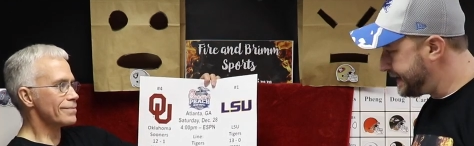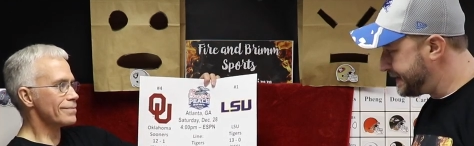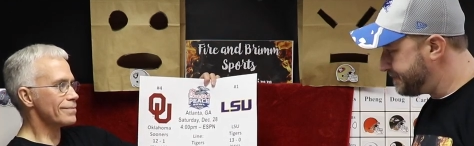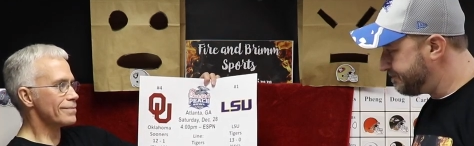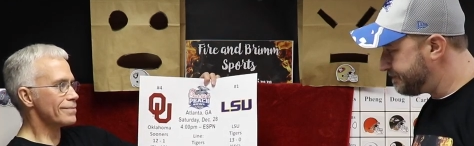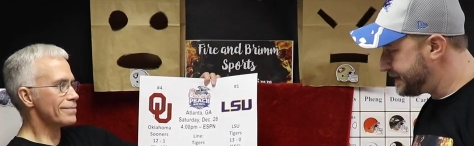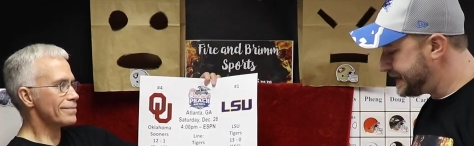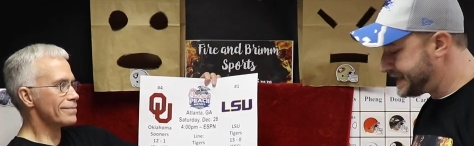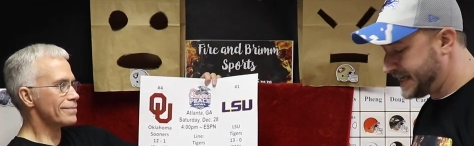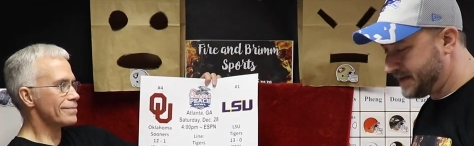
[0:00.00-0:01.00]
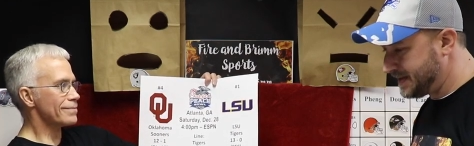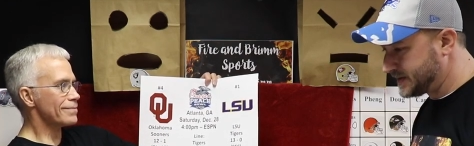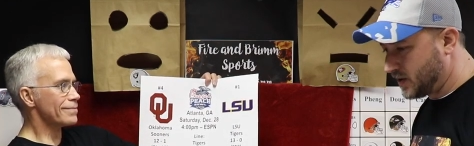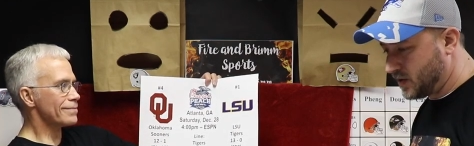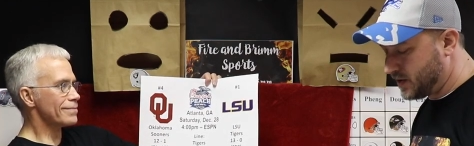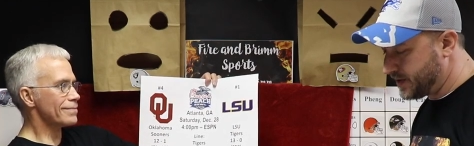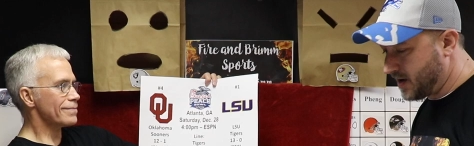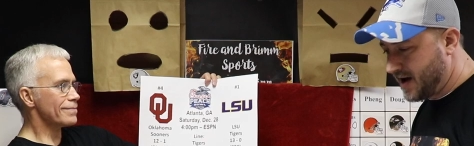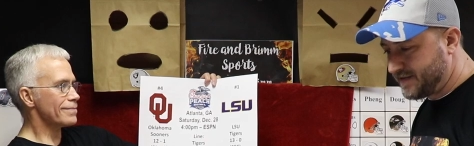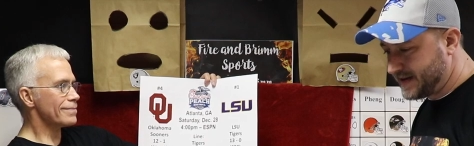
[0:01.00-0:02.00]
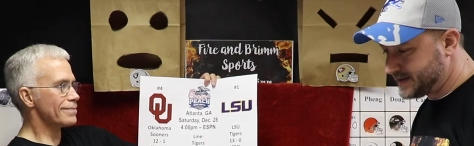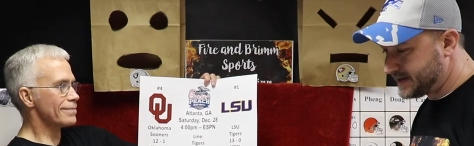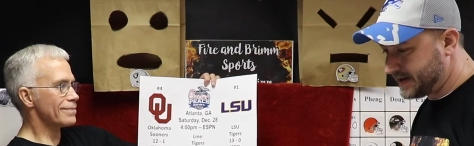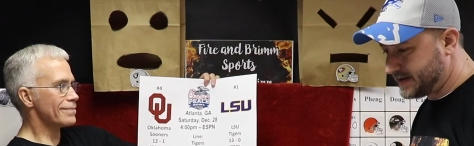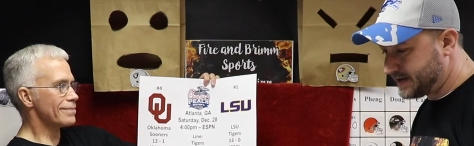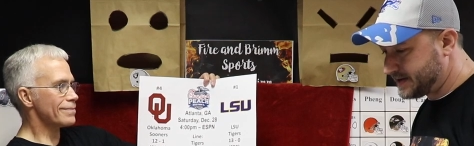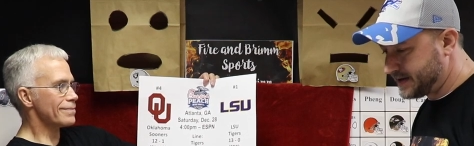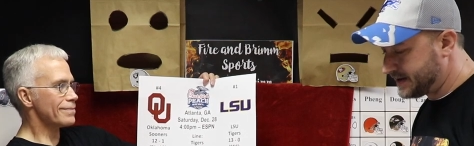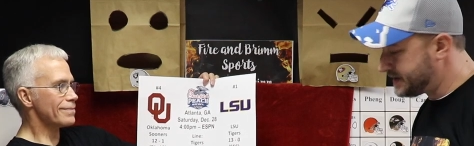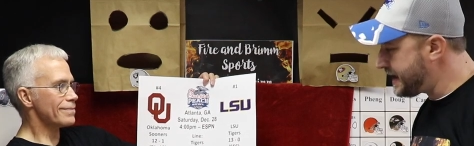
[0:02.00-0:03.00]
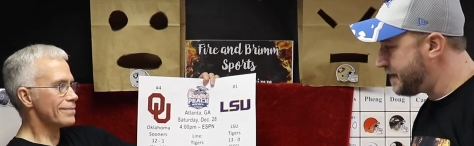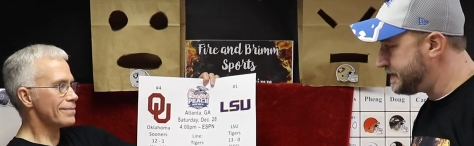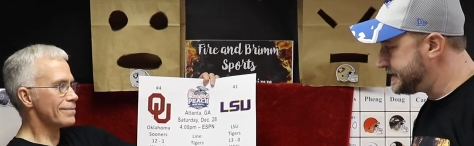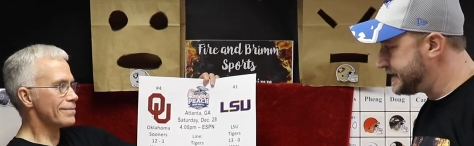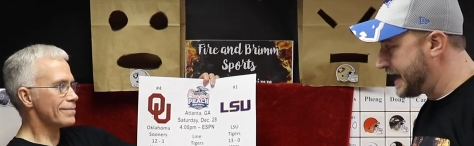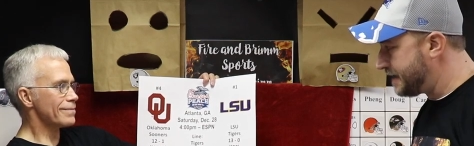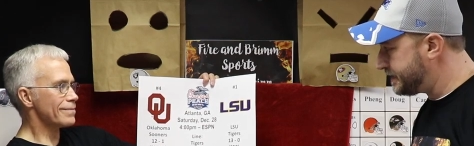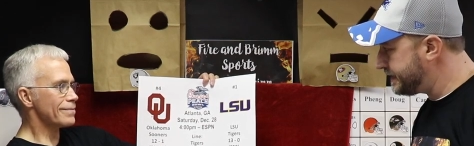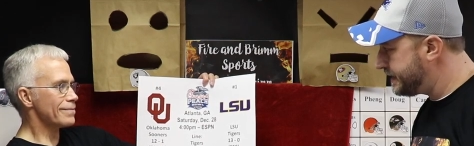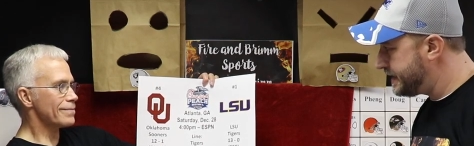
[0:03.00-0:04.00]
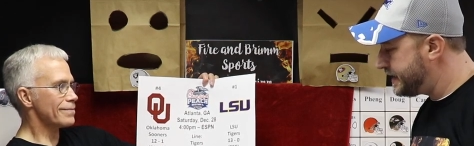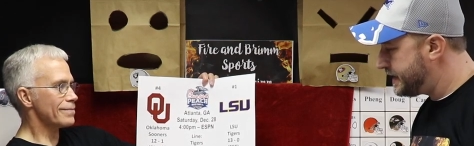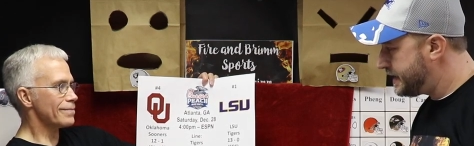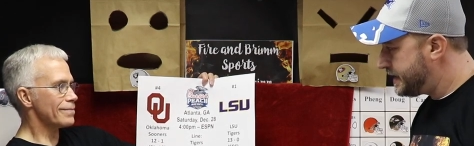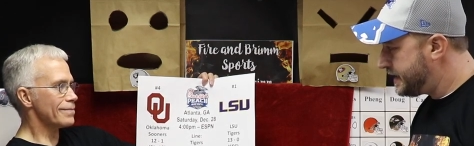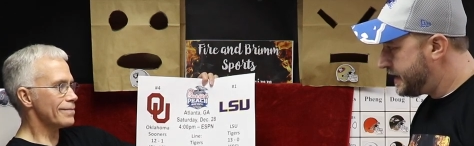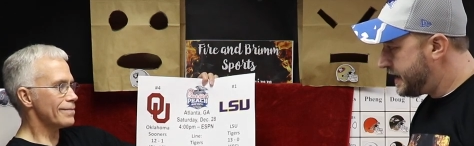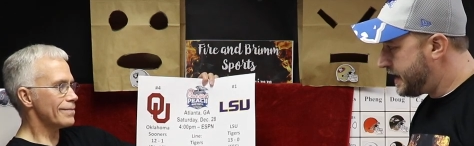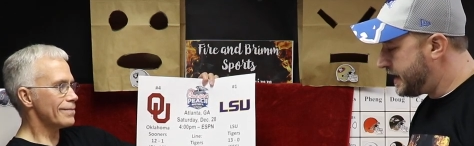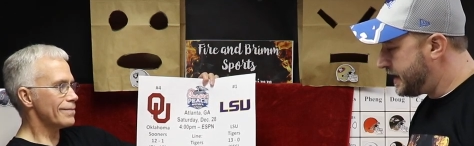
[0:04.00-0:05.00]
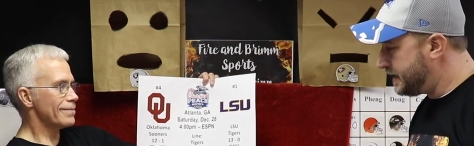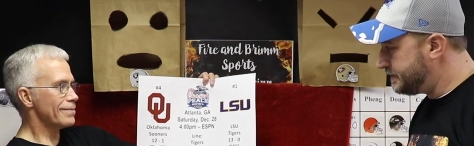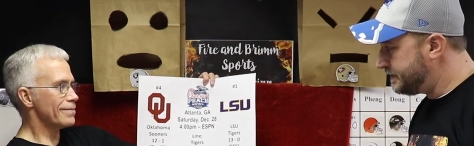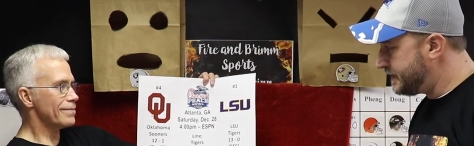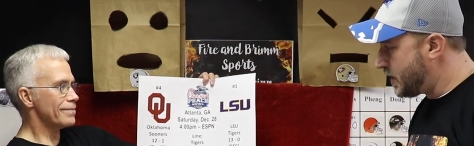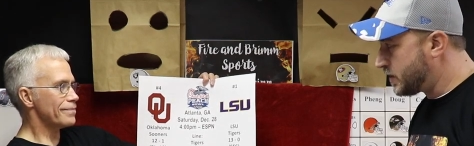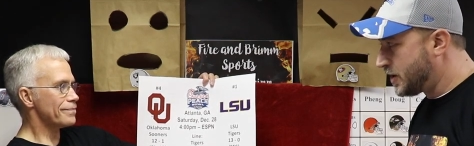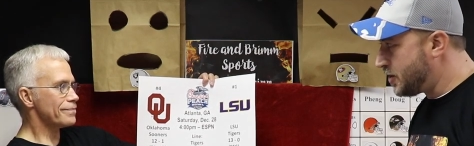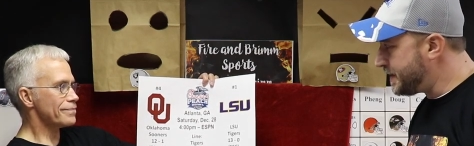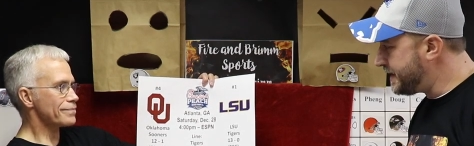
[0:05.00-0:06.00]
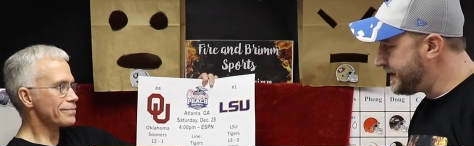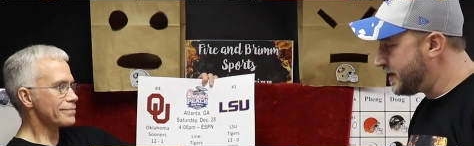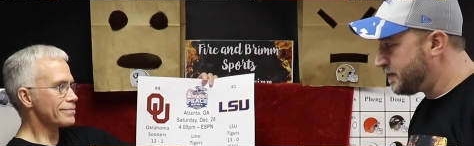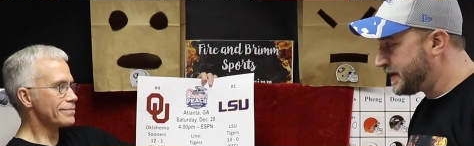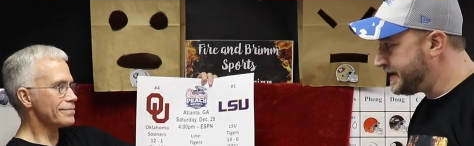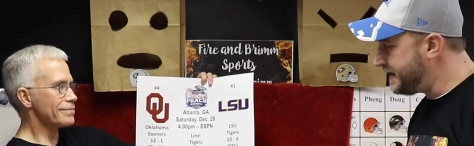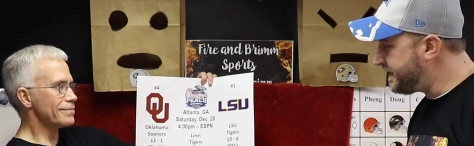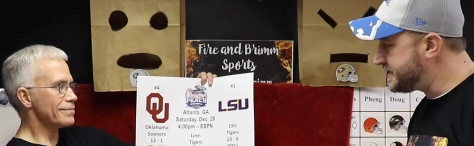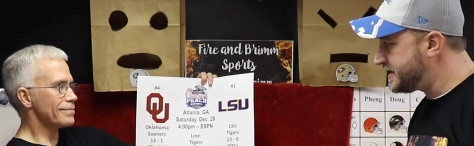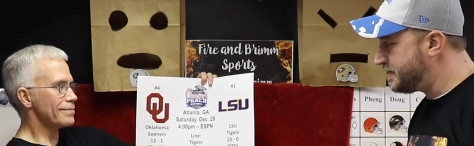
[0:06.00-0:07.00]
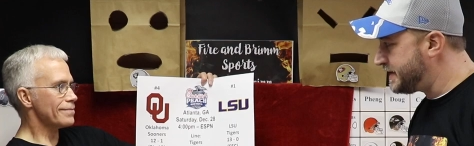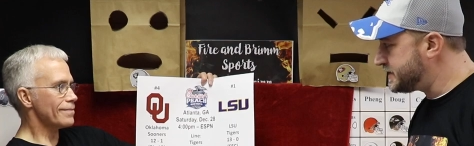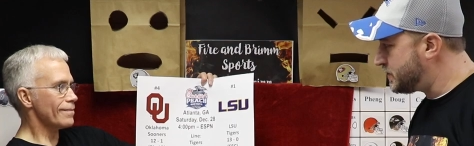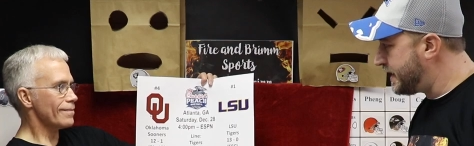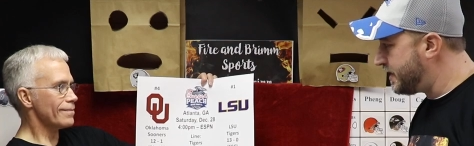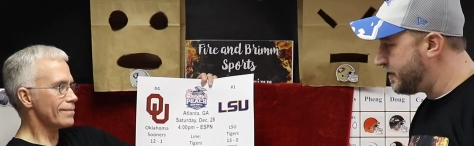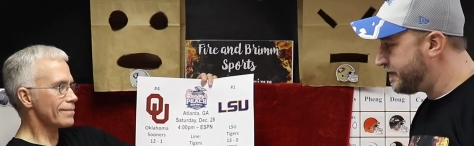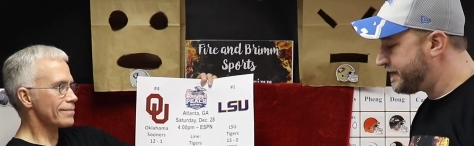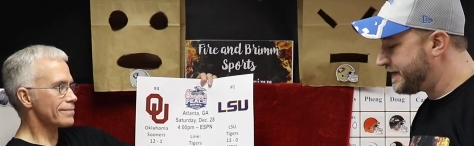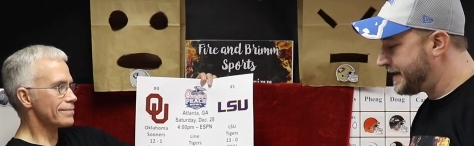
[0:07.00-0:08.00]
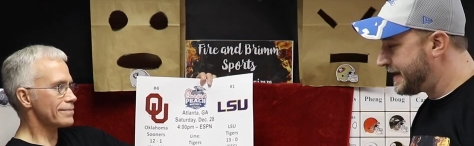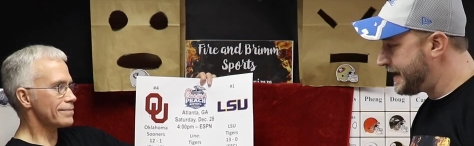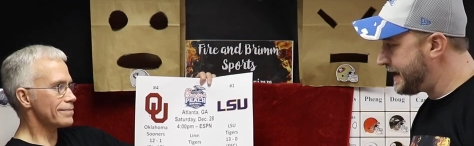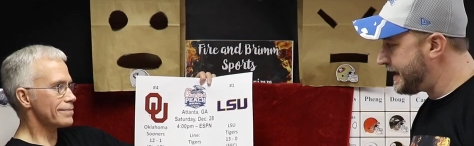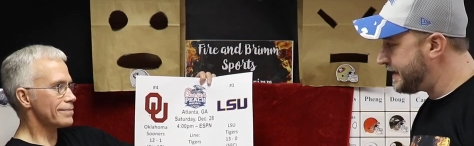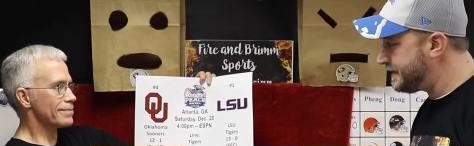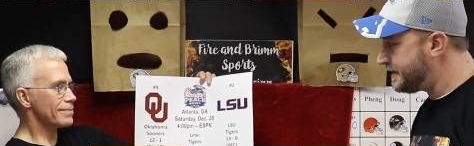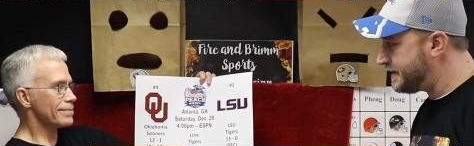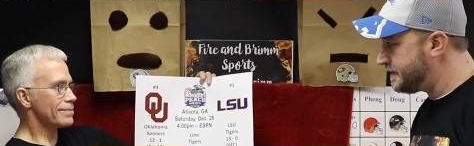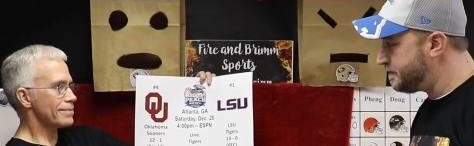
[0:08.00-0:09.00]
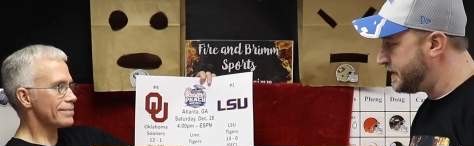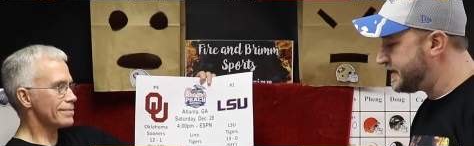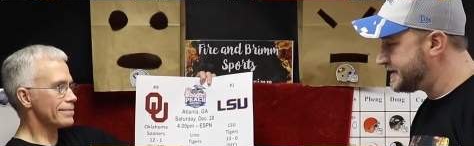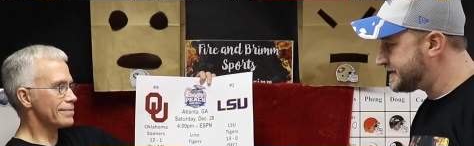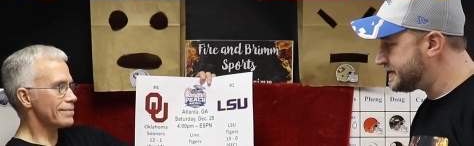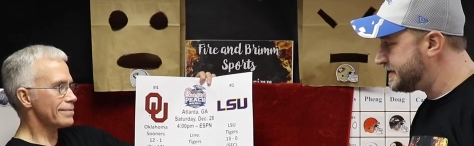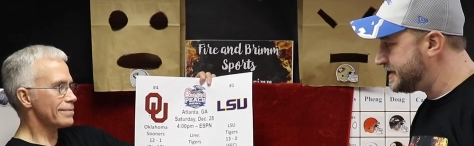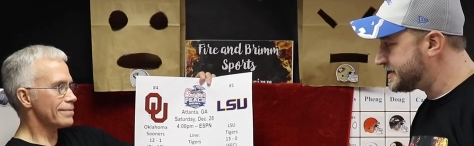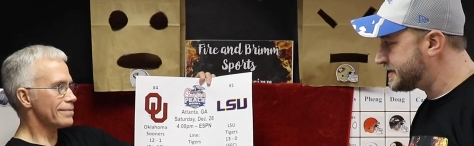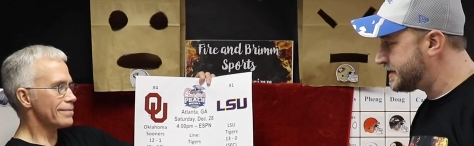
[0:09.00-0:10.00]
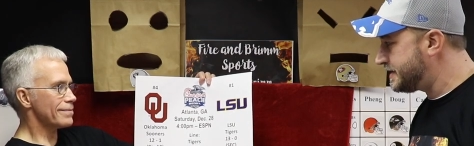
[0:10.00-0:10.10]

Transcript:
Speaker 1: um, the team as a whole, their offense, they, they can't be stopped. Um, Oklahoma, they don't play defense in the Big twelve, but this this